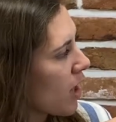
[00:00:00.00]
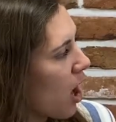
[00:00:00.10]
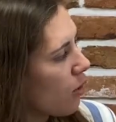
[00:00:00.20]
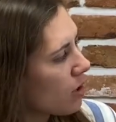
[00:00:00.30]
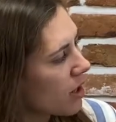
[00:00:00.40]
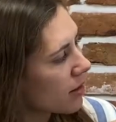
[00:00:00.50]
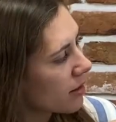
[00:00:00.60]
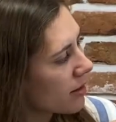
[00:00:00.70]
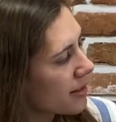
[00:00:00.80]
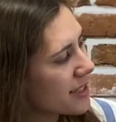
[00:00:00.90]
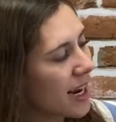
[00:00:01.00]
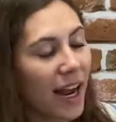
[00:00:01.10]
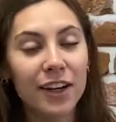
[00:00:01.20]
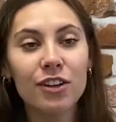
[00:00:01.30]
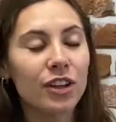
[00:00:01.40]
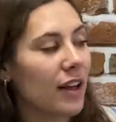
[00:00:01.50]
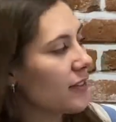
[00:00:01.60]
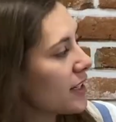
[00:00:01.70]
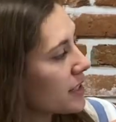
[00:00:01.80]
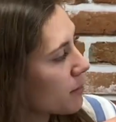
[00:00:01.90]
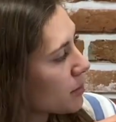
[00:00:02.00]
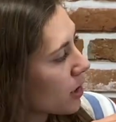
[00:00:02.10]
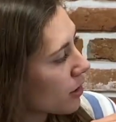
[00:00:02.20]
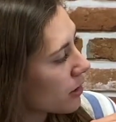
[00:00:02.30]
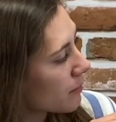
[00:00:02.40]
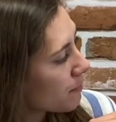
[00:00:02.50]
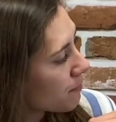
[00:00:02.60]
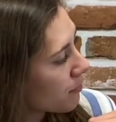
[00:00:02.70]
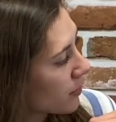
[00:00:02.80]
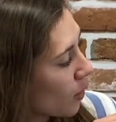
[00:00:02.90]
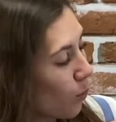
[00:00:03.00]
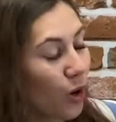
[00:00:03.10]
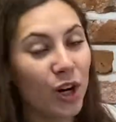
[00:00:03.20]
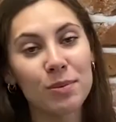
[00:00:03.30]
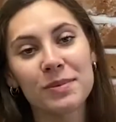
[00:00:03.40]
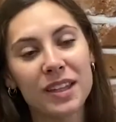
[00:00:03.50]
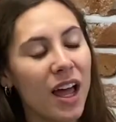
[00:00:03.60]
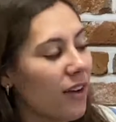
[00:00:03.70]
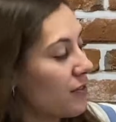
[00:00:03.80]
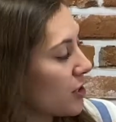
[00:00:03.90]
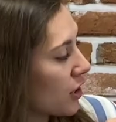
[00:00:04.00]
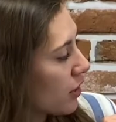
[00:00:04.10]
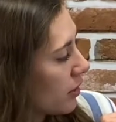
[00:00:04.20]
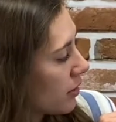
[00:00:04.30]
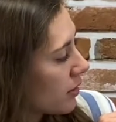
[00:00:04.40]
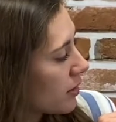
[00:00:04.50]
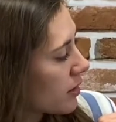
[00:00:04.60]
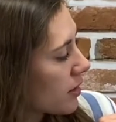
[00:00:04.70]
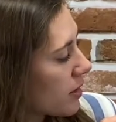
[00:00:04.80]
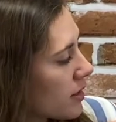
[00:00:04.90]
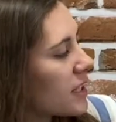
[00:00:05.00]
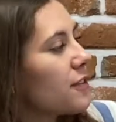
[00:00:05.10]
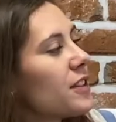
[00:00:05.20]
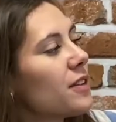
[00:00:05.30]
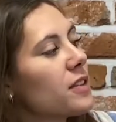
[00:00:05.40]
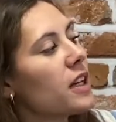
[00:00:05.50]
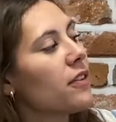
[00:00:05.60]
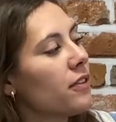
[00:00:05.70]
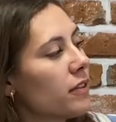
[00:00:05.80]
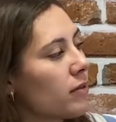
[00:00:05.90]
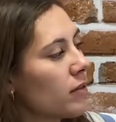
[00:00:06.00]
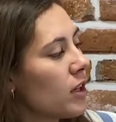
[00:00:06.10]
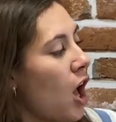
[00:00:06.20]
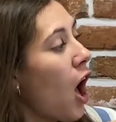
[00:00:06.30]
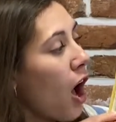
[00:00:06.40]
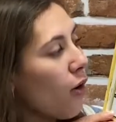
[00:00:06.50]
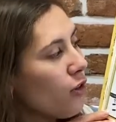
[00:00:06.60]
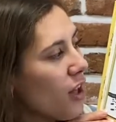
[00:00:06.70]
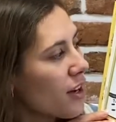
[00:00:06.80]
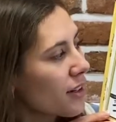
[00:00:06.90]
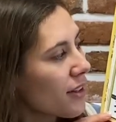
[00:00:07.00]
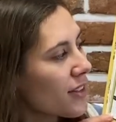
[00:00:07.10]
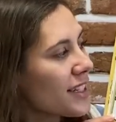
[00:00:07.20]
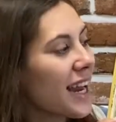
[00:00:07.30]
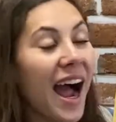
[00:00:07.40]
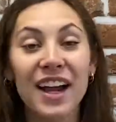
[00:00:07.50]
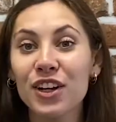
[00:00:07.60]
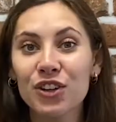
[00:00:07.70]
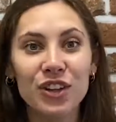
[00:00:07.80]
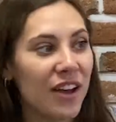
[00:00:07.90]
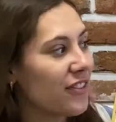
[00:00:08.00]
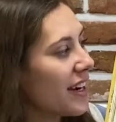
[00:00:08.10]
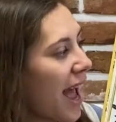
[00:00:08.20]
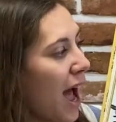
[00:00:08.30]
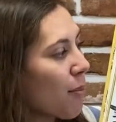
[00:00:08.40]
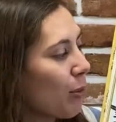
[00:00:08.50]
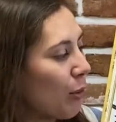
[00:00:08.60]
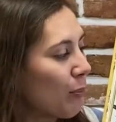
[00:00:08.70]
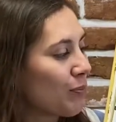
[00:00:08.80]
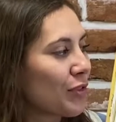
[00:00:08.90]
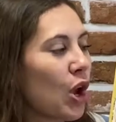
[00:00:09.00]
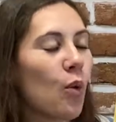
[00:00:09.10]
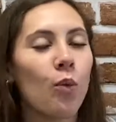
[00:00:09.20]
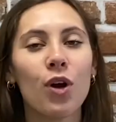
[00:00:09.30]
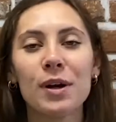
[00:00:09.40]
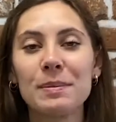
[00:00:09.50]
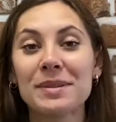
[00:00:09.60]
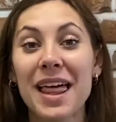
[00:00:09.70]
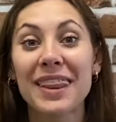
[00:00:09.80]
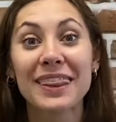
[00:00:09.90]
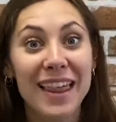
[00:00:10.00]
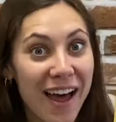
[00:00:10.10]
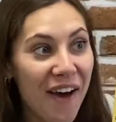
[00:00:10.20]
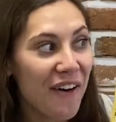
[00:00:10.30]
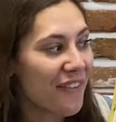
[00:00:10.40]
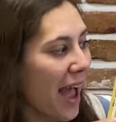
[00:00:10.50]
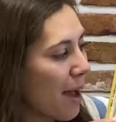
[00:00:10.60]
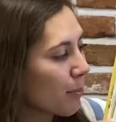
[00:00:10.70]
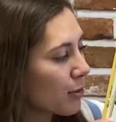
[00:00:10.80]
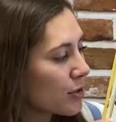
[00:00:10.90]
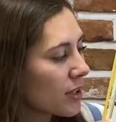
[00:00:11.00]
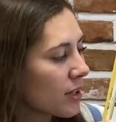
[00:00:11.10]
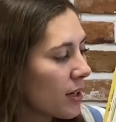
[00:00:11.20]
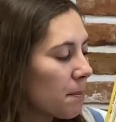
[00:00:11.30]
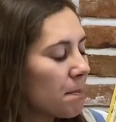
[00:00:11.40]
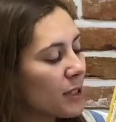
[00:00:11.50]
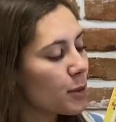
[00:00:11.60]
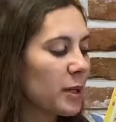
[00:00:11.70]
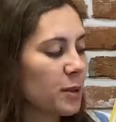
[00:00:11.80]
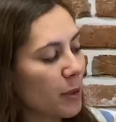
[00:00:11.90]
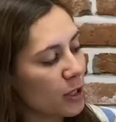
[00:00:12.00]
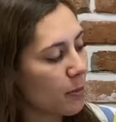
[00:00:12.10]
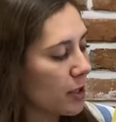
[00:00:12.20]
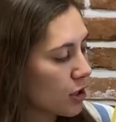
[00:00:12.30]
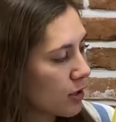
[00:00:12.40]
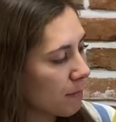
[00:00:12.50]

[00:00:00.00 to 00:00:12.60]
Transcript: Oh look, the tiger left us some dirt. Worms love dirt. Sniff, sniff, sniff. Oh look, the tiger left an apple. Worms love apples. Munch, munch, munch, munch.